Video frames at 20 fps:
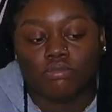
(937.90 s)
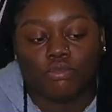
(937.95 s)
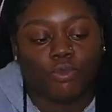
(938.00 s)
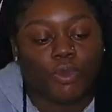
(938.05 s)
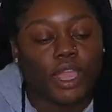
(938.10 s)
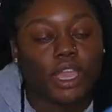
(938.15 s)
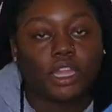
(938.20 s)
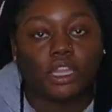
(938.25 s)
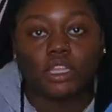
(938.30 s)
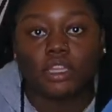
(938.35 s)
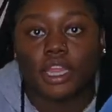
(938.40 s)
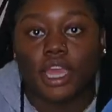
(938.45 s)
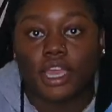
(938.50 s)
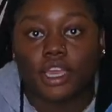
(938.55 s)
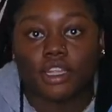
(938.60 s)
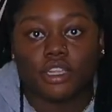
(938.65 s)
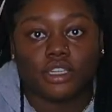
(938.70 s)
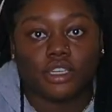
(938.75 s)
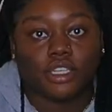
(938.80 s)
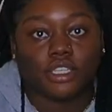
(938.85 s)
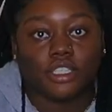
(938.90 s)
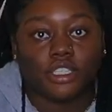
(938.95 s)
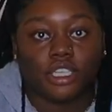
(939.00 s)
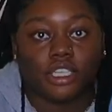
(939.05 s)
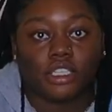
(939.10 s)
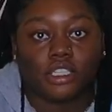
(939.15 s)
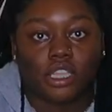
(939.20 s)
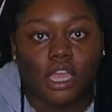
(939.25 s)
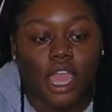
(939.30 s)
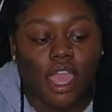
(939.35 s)
Regular daggler,
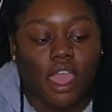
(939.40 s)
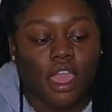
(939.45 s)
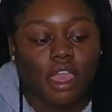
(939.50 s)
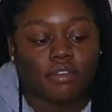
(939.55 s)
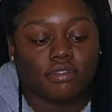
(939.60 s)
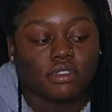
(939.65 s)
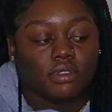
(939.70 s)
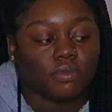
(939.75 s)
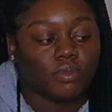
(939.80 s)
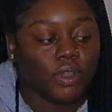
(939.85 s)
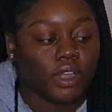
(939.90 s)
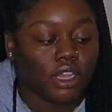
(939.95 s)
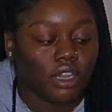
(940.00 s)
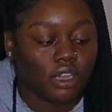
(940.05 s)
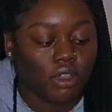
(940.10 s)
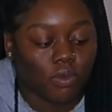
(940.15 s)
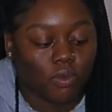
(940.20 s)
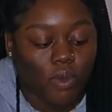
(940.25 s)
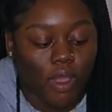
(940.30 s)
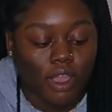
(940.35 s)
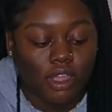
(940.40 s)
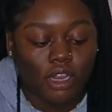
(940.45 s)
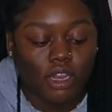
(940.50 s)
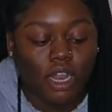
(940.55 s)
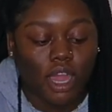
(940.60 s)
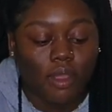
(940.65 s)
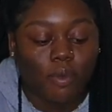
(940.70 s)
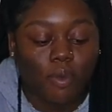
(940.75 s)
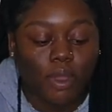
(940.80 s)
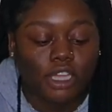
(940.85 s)
just to have some regular white
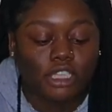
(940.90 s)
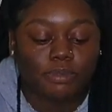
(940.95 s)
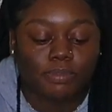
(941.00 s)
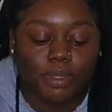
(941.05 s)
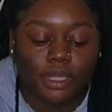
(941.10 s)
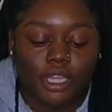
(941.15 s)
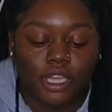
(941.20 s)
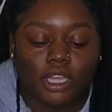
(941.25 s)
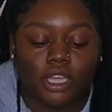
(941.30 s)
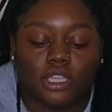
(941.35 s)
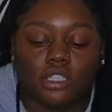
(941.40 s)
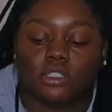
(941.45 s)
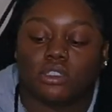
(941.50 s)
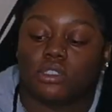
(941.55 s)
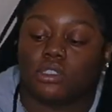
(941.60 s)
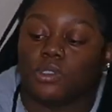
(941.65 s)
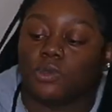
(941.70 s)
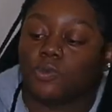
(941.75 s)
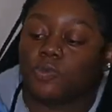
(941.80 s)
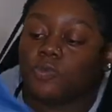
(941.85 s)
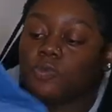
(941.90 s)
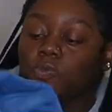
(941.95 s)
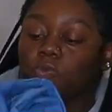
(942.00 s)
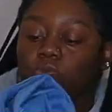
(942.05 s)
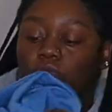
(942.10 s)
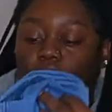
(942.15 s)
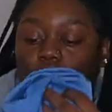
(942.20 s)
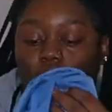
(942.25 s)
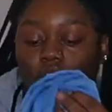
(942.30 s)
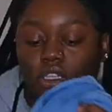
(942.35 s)
light wash pants.
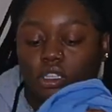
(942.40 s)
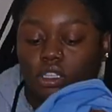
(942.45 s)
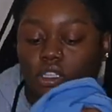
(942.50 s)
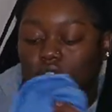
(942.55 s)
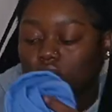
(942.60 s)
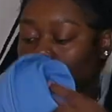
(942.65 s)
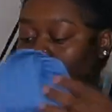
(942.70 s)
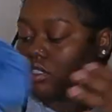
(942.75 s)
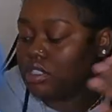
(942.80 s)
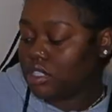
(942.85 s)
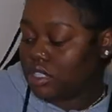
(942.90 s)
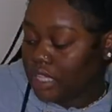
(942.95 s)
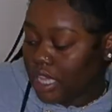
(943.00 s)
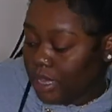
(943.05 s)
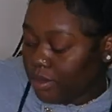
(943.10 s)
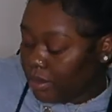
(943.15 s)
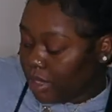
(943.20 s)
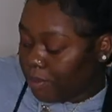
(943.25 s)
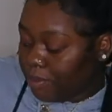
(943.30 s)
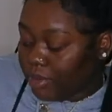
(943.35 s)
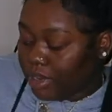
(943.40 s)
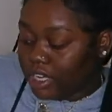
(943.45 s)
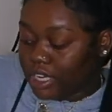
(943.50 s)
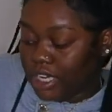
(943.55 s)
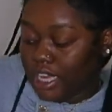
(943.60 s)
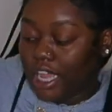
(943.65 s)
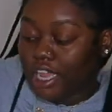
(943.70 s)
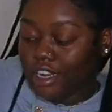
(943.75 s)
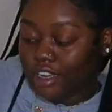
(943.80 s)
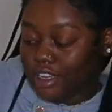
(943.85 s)
Same, they
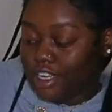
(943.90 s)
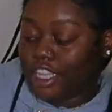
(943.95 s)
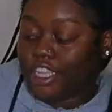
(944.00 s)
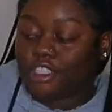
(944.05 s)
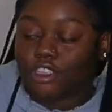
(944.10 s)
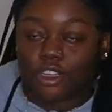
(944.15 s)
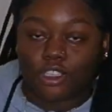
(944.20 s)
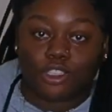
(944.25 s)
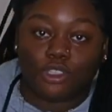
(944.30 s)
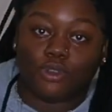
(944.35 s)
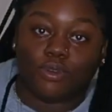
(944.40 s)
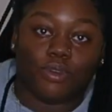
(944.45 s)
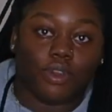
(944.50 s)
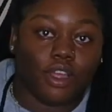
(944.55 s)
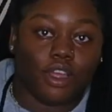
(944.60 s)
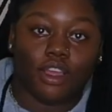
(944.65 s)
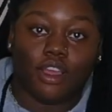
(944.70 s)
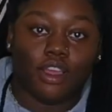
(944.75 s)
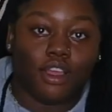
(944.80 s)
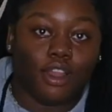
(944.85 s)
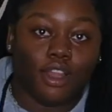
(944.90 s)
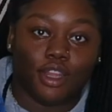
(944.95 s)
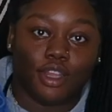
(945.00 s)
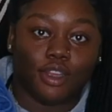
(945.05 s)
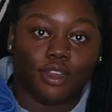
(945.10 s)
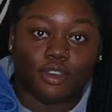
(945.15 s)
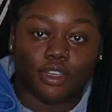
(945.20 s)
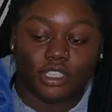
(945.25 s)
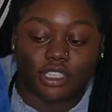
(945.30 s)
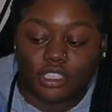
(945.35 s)
print date. These are two are
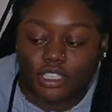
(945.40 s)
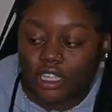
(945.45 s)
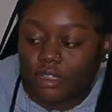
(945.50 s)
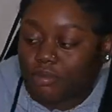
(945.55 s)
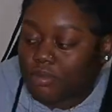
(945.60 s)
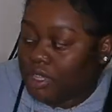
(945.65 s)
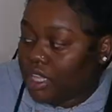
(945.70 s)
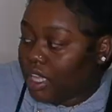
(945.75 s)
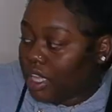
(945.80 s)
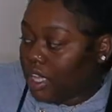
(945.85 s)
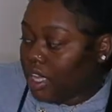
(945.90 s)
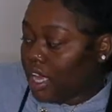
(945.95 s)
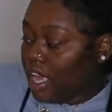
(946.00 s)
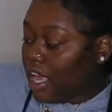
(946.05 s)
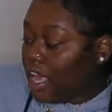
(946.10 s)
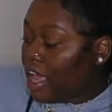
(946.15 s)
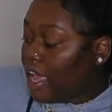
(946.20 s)
literally the same thing.